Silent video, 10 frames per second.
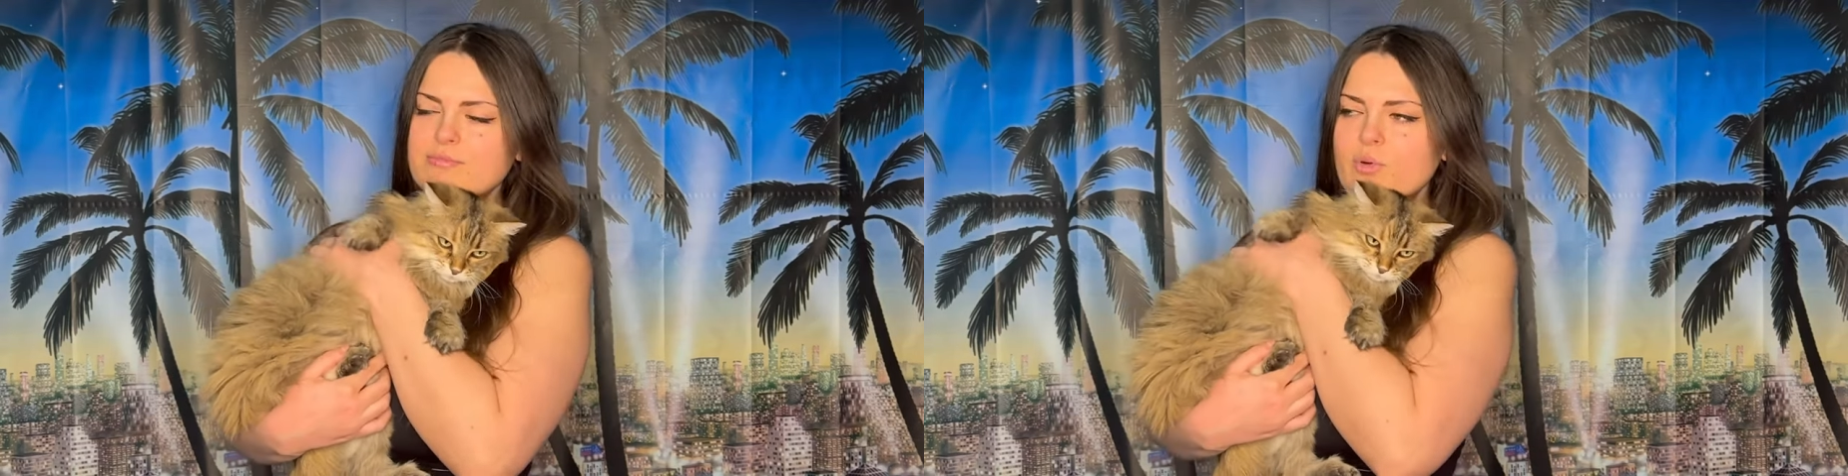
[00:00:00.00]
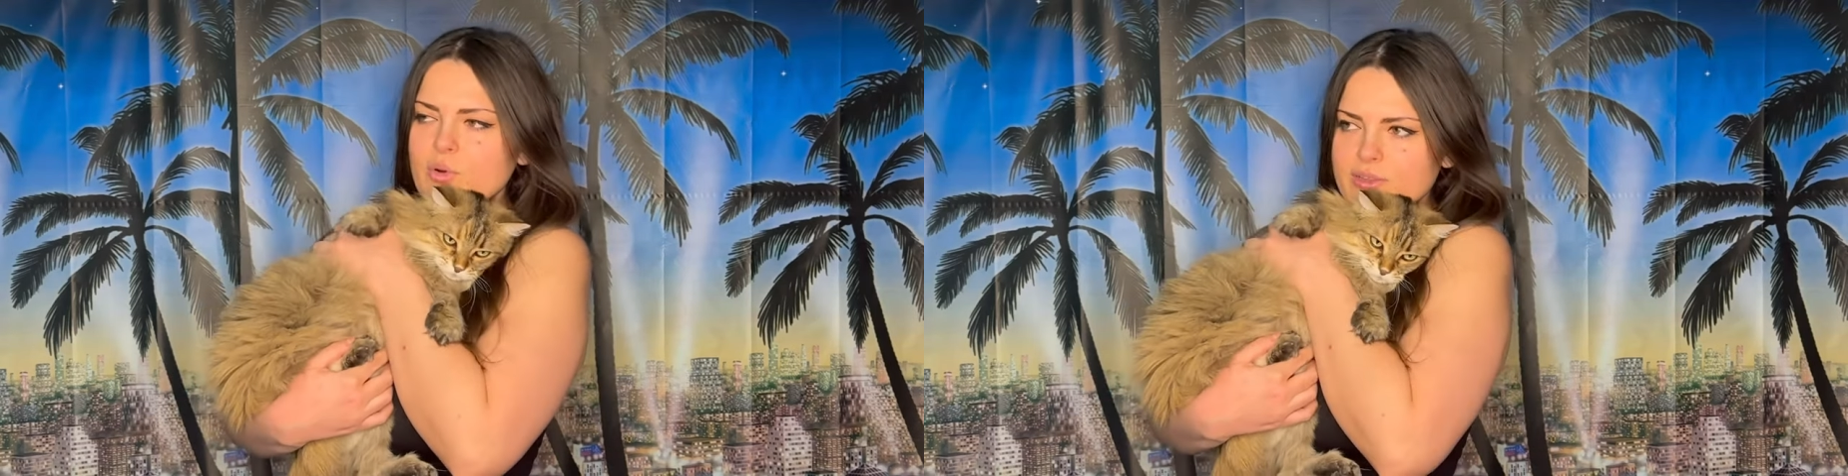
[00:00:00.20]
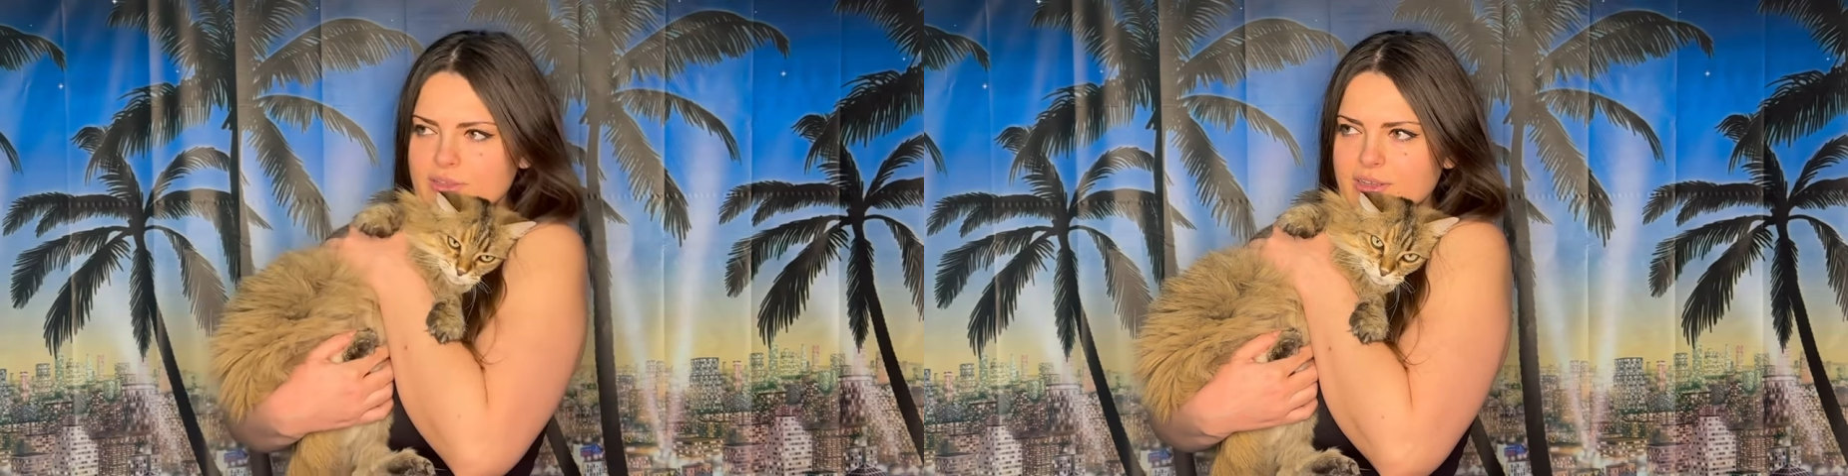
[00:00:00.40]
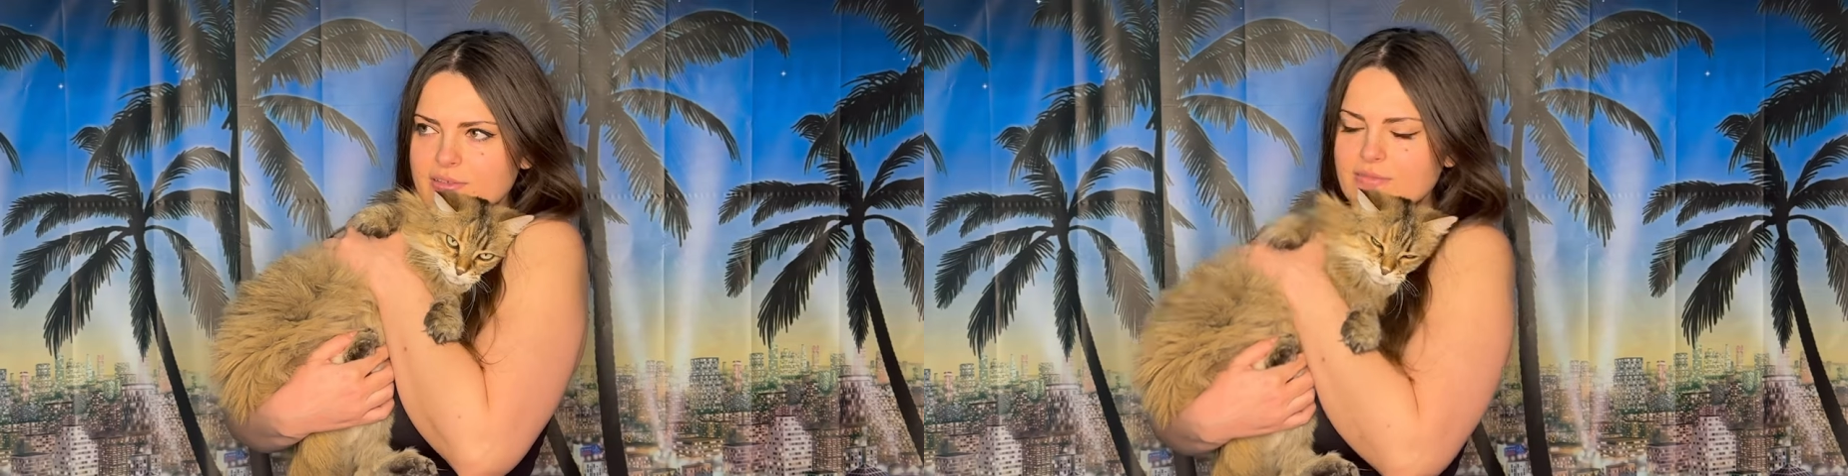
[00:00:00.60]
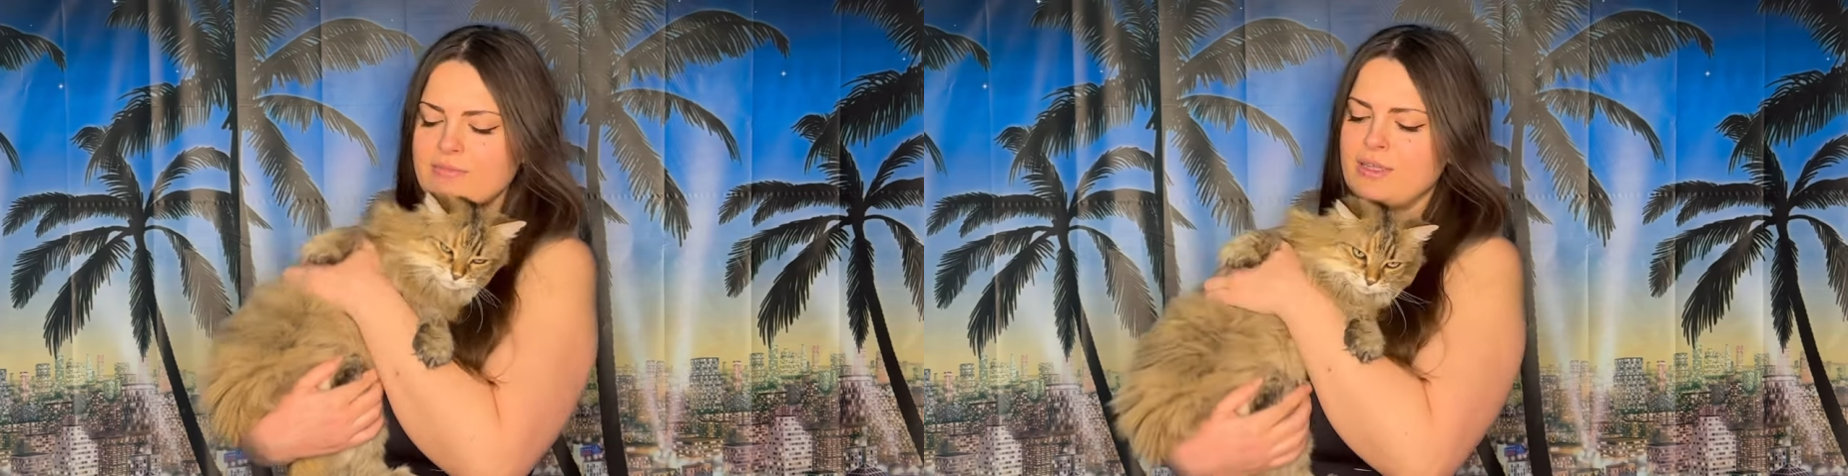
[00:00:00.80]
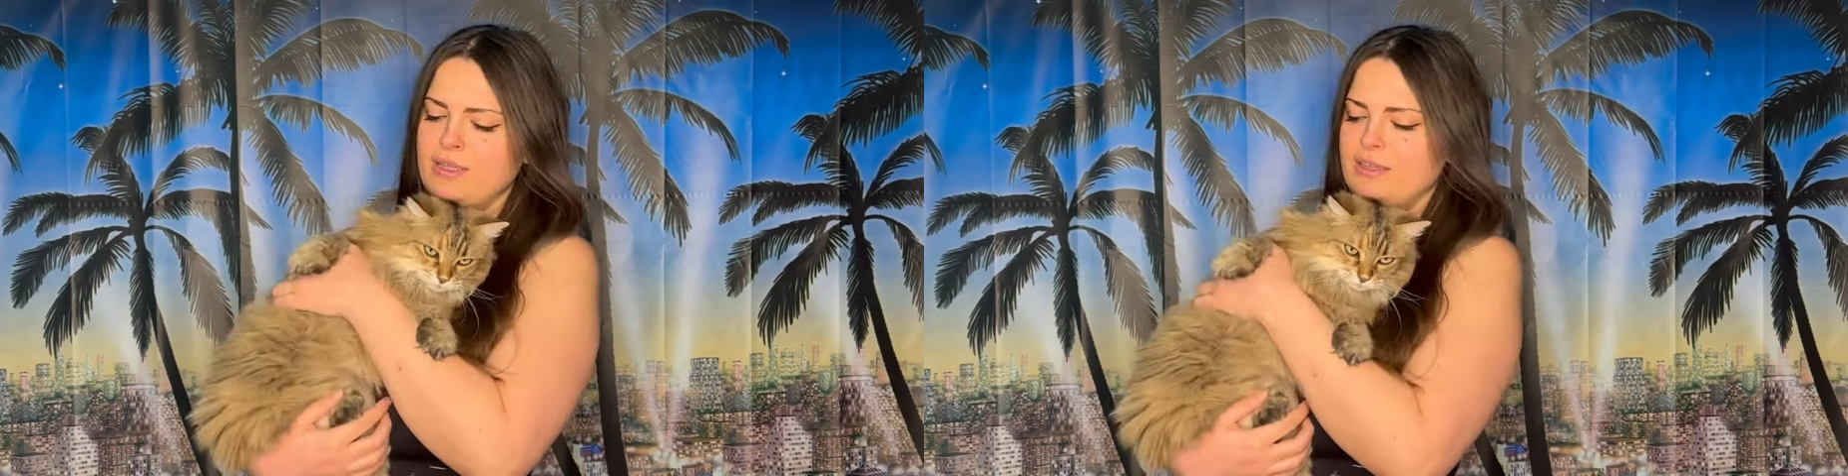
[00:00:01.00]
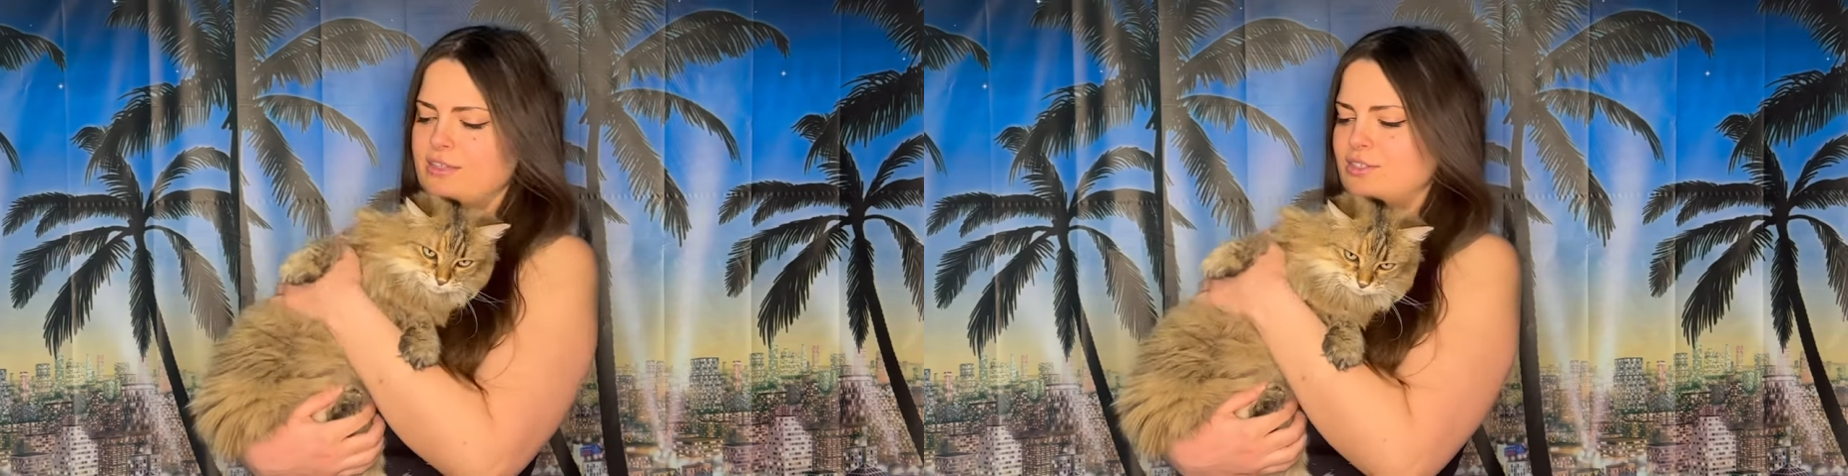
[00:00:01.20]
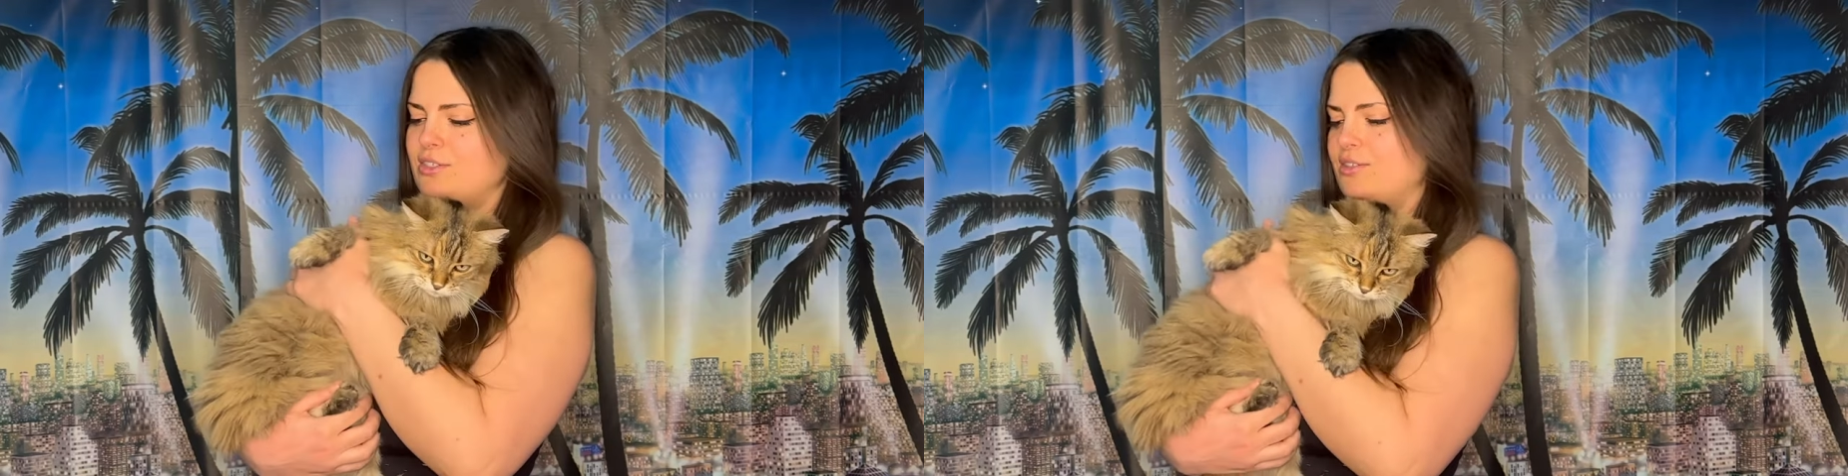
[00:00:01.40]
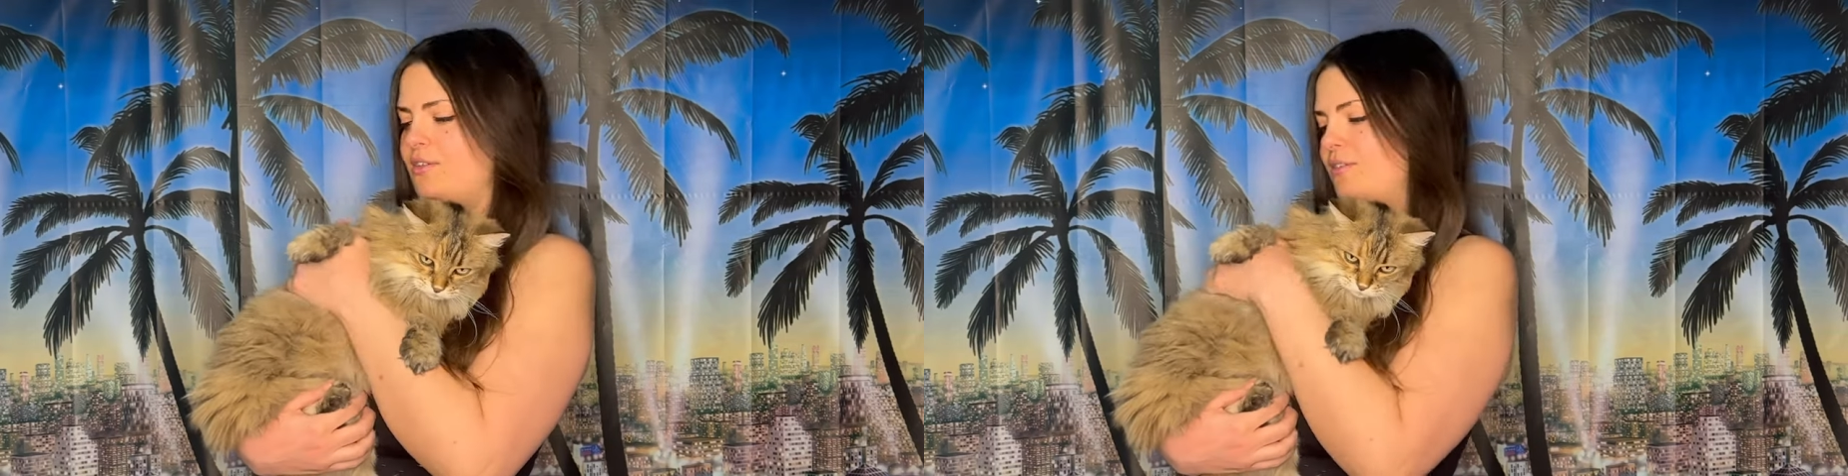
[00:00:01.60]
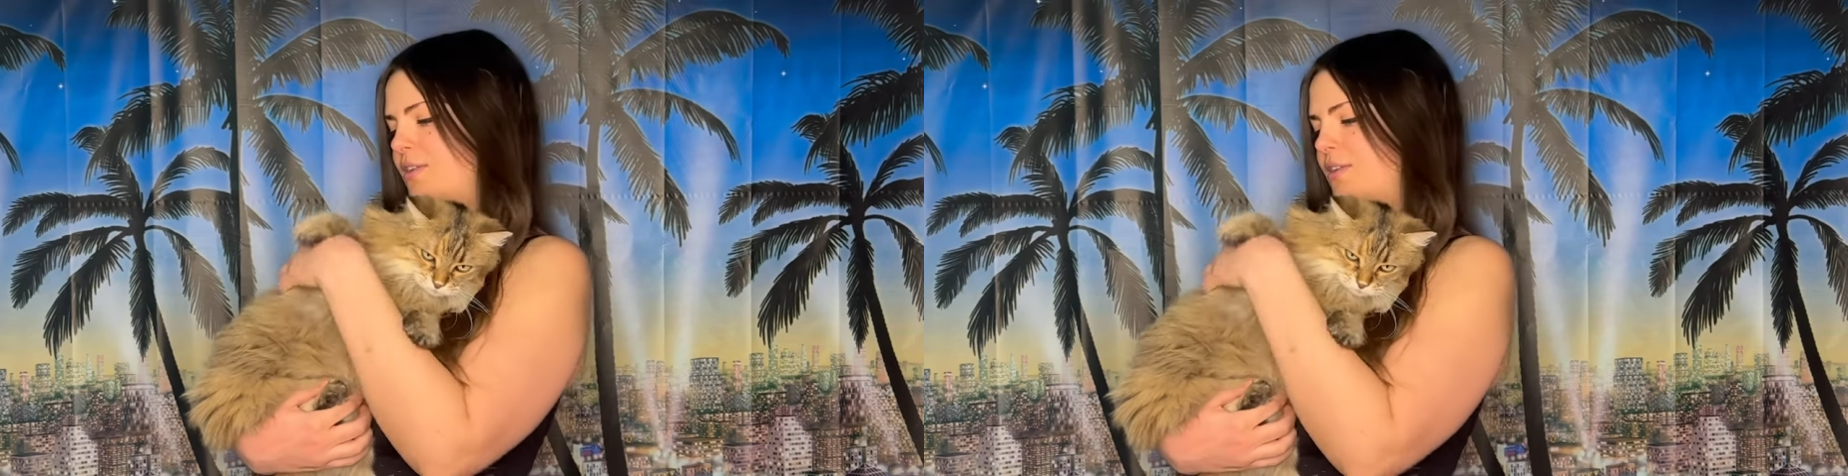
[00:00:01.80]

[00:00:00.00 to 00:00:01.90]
Poor thing. She's got